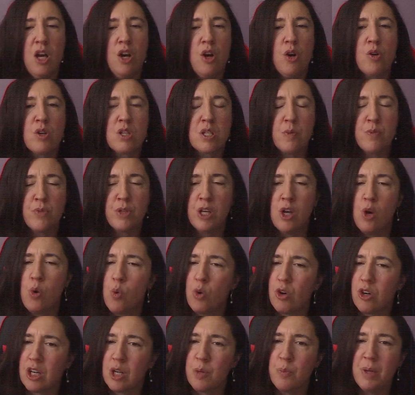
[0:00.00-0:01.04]
or something at
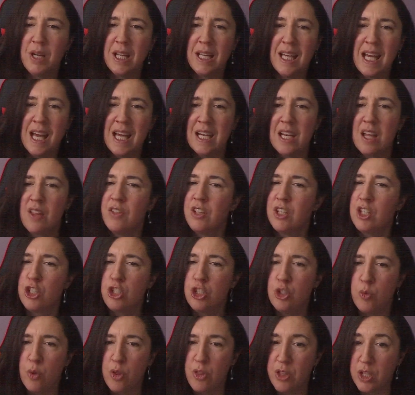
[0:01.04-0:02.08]
work. But again, nothing to
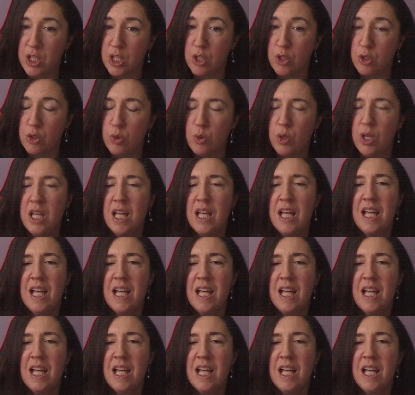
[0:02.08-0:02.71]
do with you.